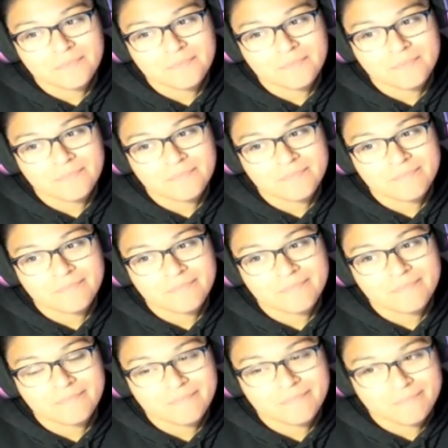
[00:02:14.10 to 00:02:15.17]

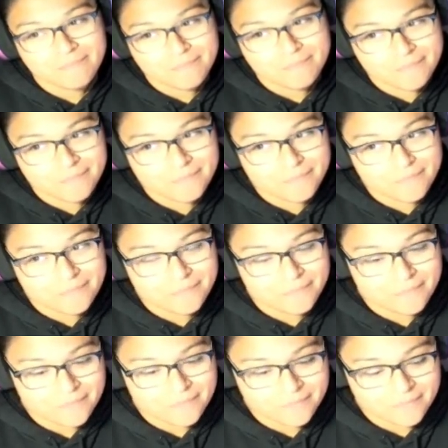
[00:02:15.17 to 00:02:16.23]

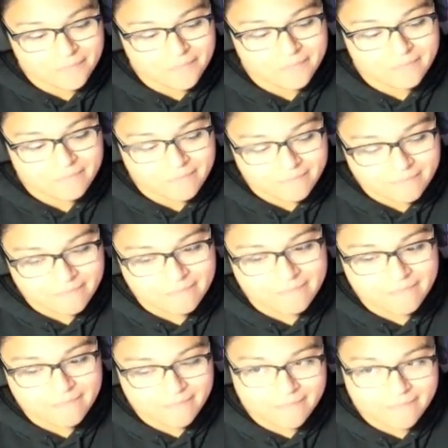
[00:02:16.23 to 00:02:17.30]

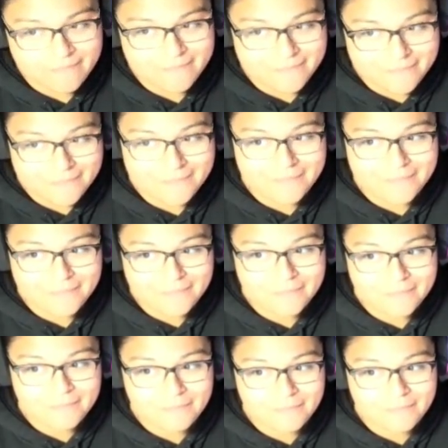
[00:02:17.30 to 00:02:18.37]

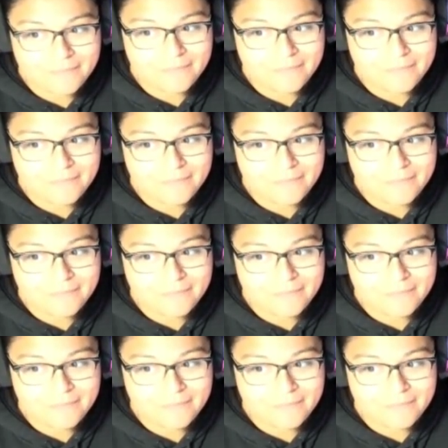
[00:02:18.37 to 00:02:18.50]
[no speech]